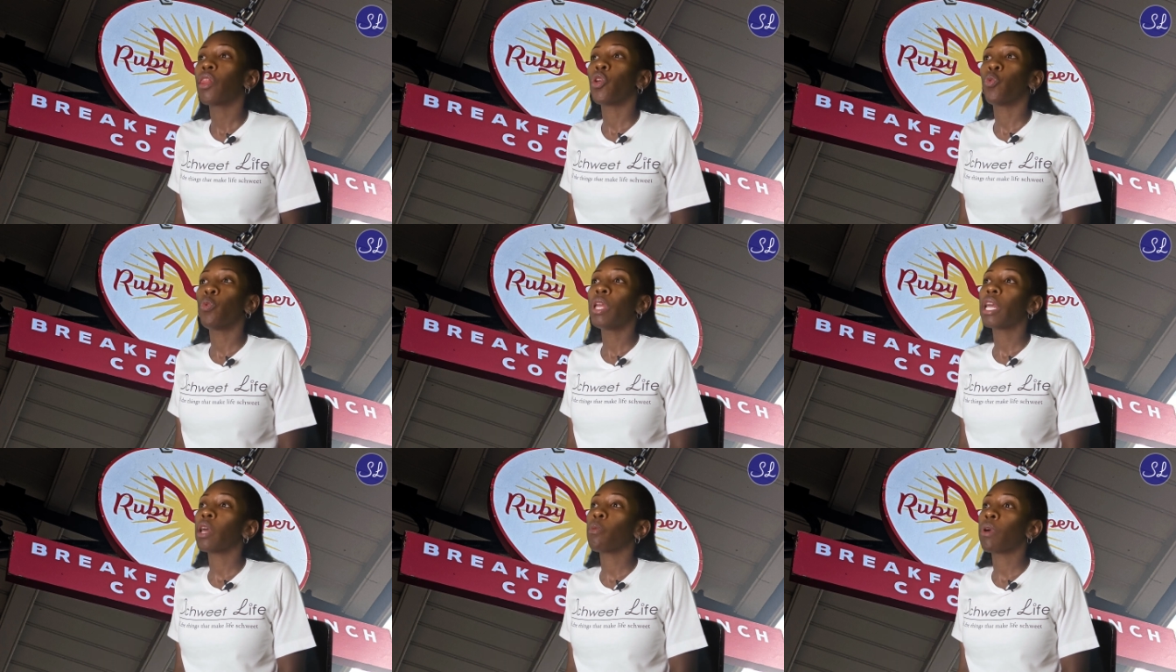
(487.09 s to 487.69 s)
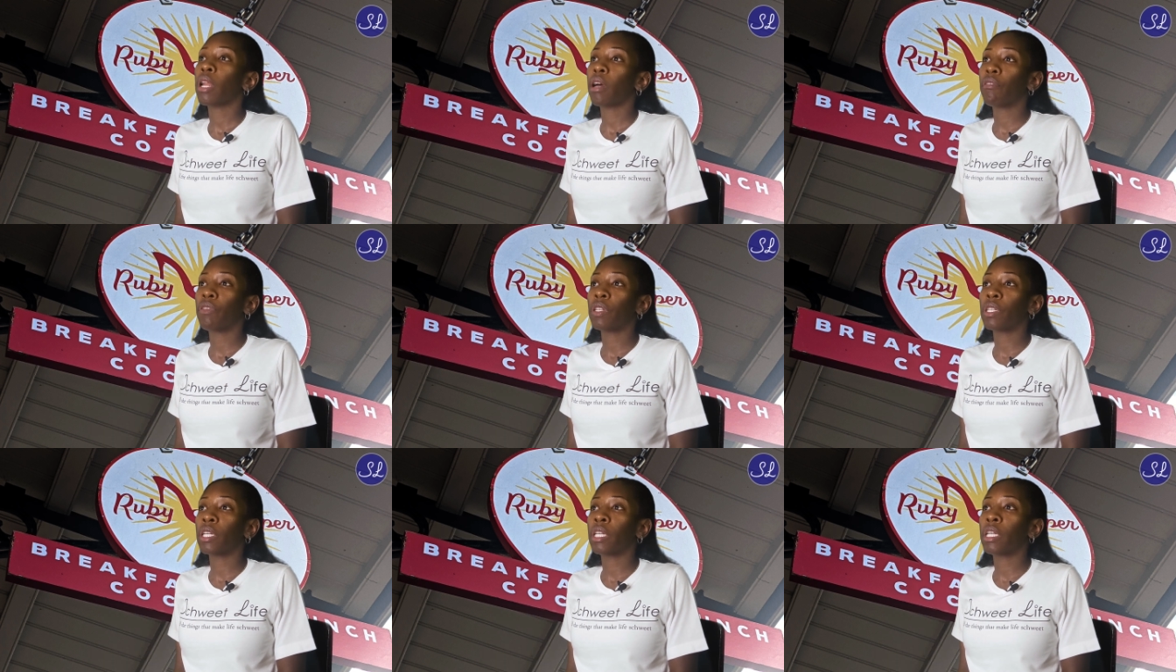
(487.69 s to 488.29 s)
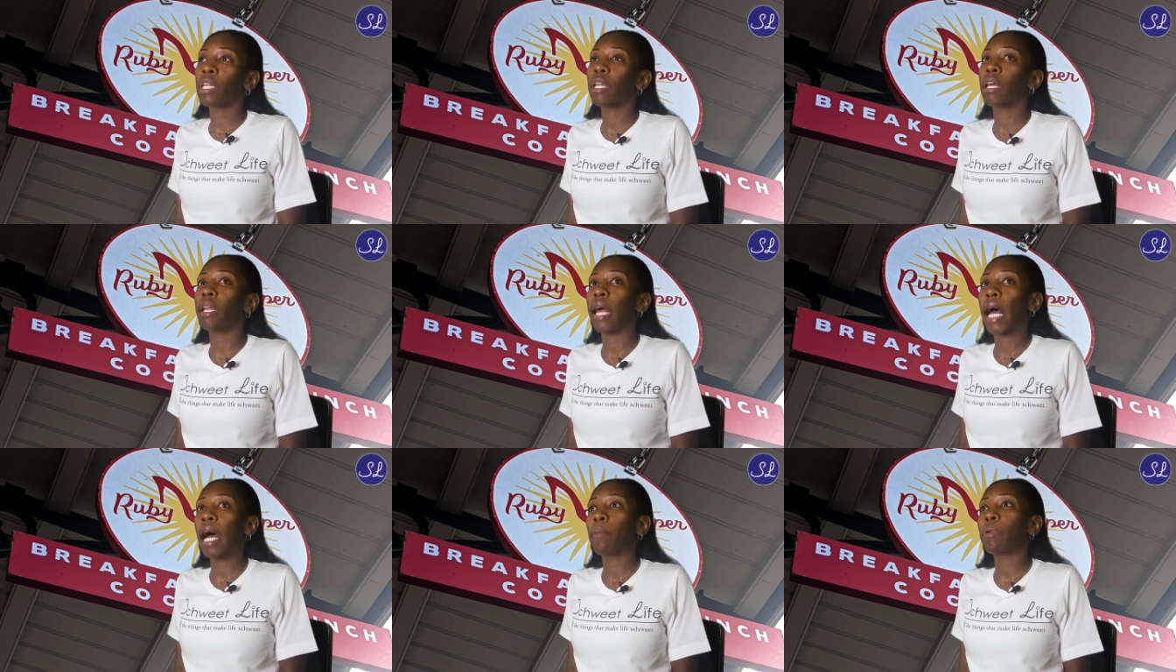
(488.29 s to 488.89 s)
The weekend when I visited, it
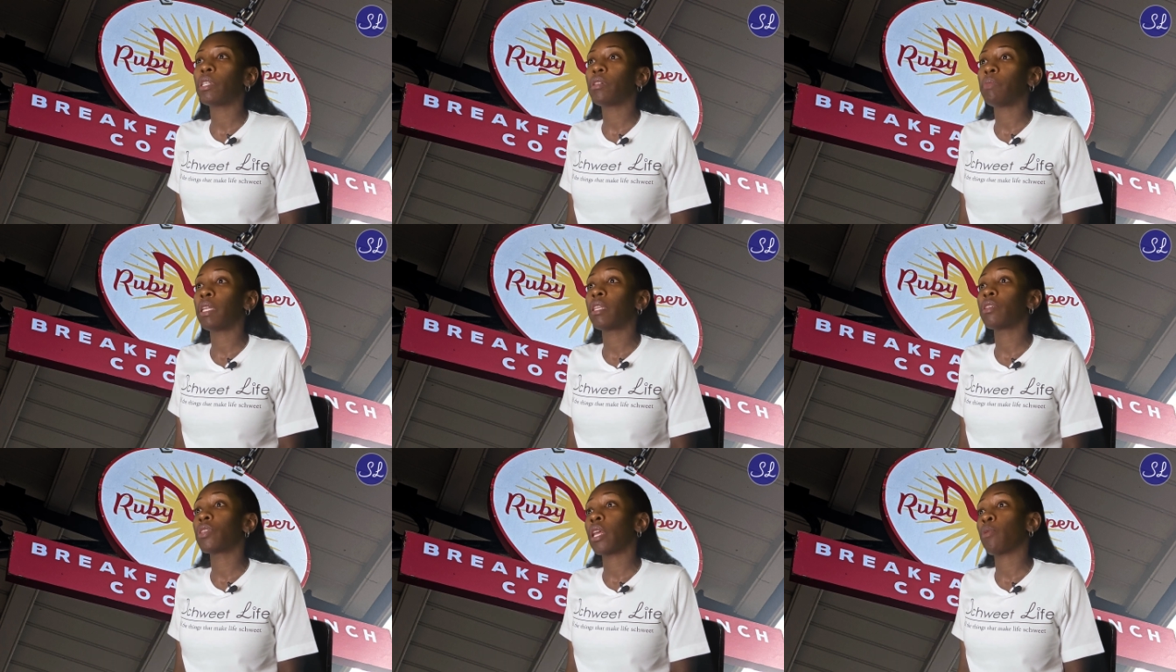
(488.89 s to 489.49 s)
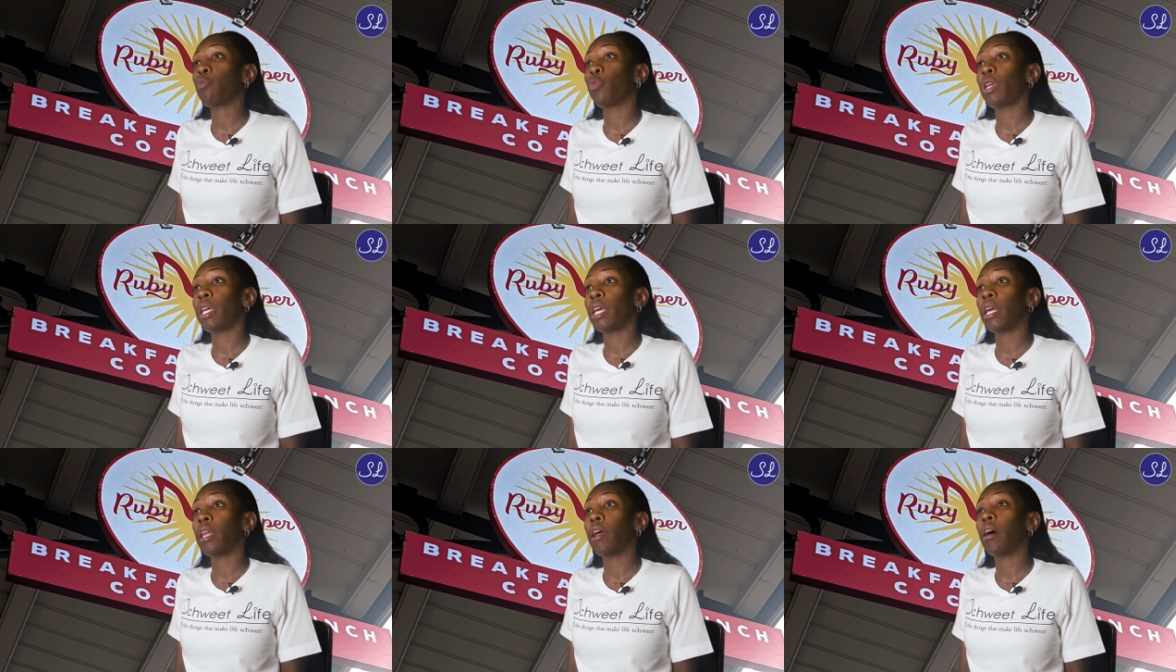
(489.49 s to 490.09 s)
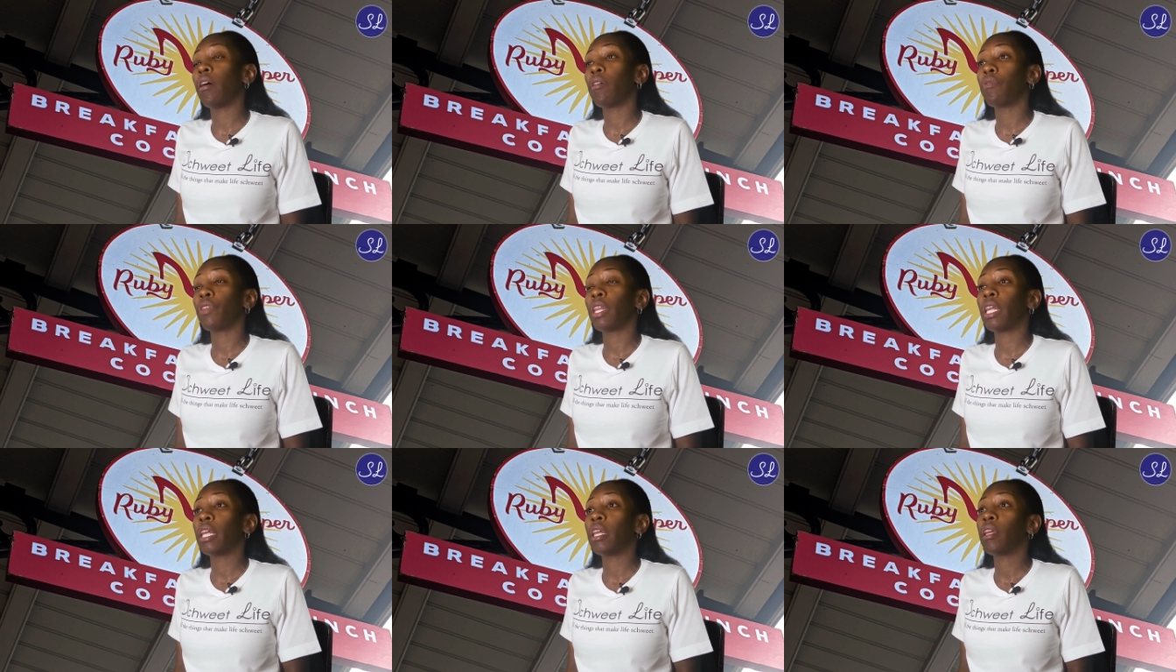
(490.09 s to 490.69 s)
happened to be the same weekend of
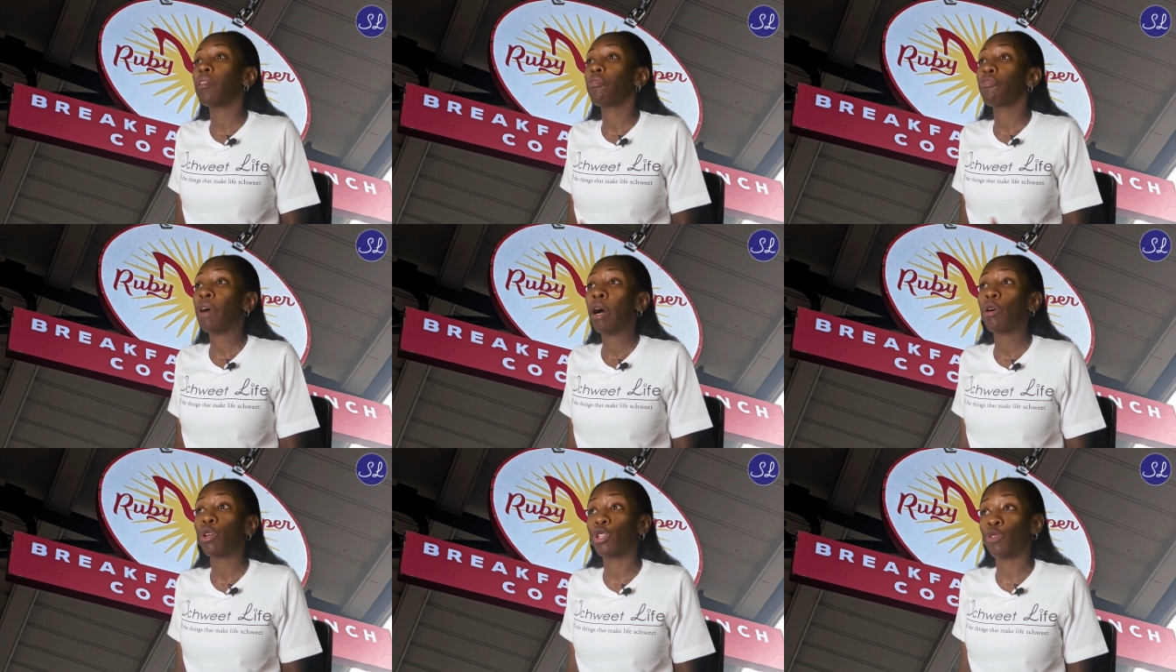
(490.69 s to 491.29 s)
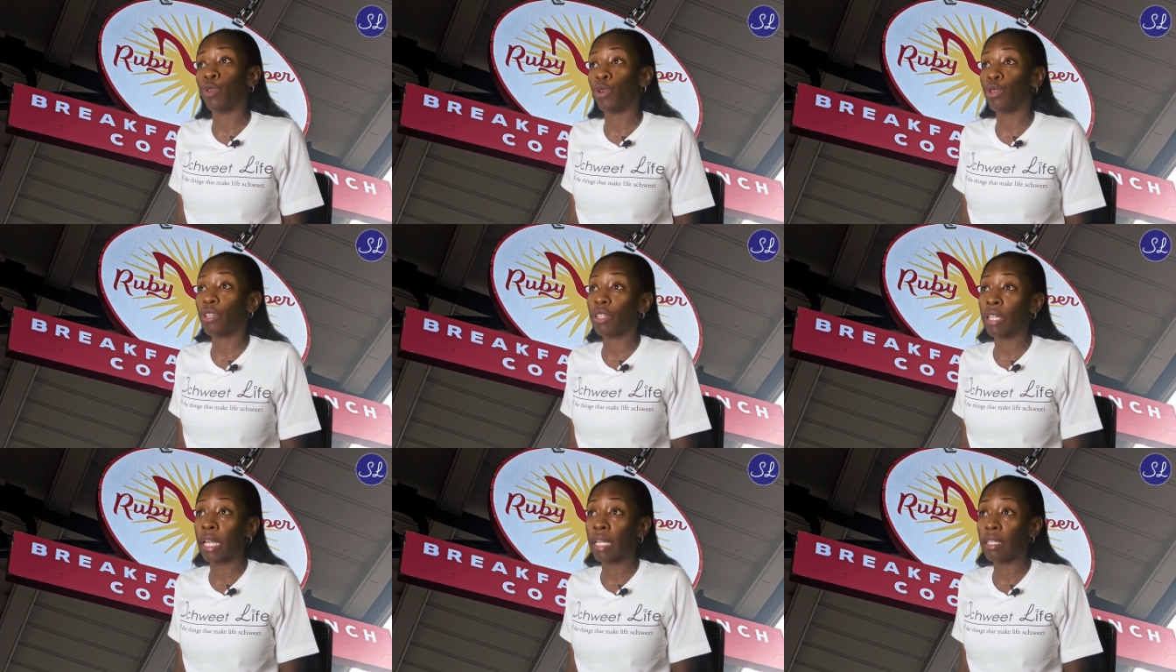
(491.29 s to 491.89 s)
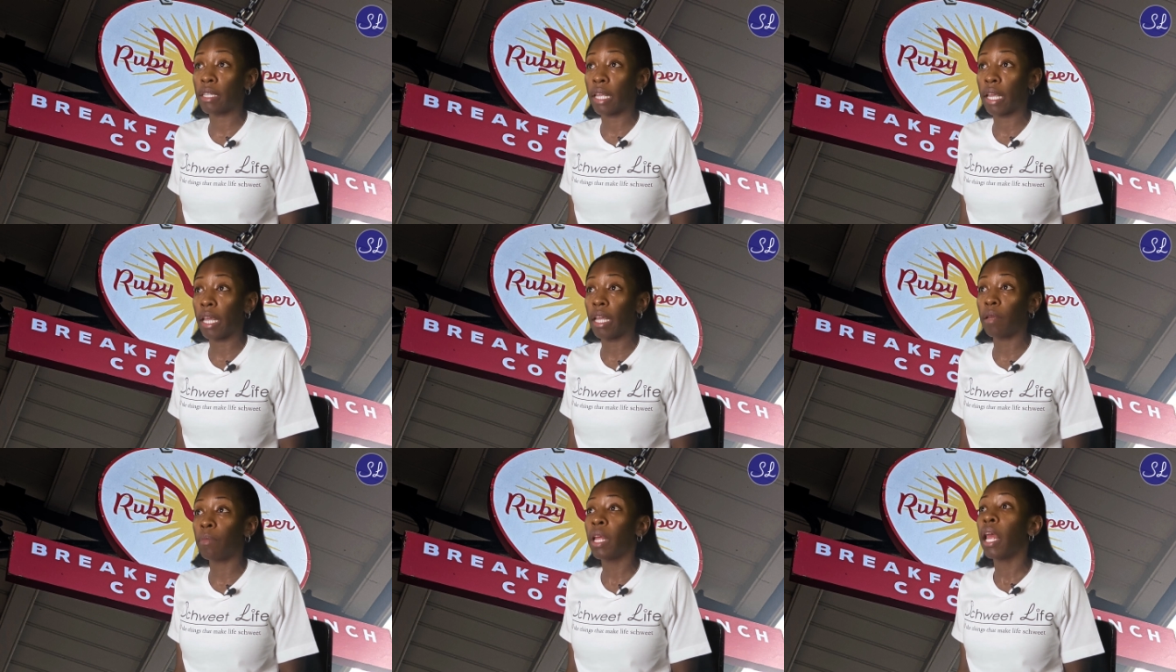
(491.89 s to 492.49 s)
the Falcons versus Saints
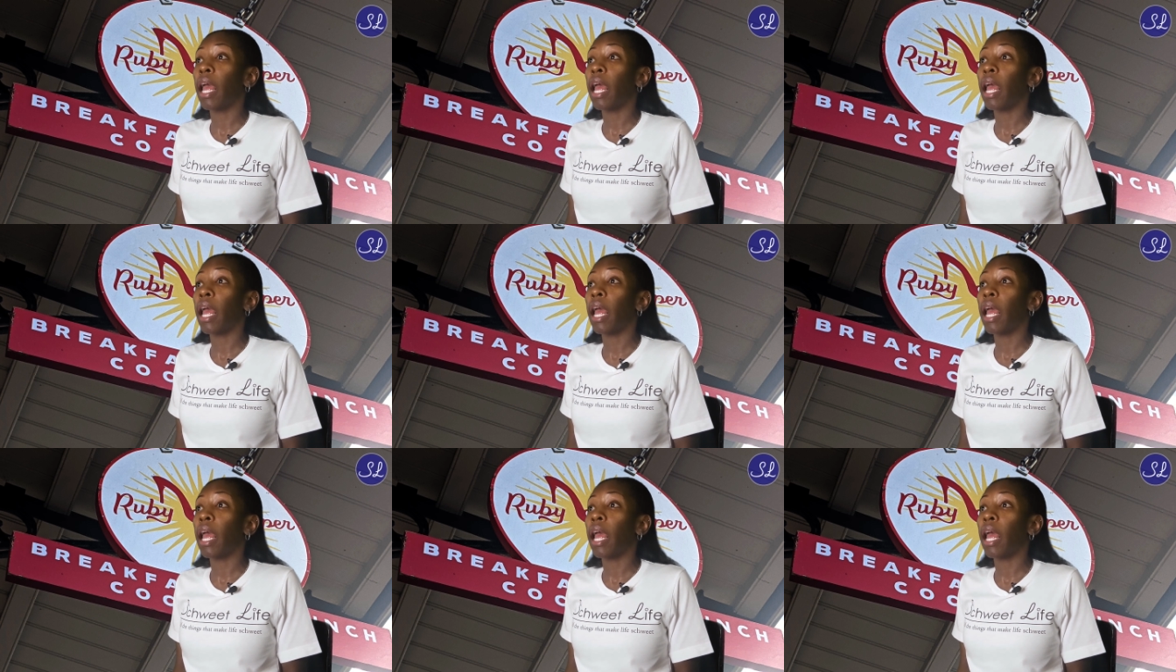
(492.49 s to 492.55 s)
game.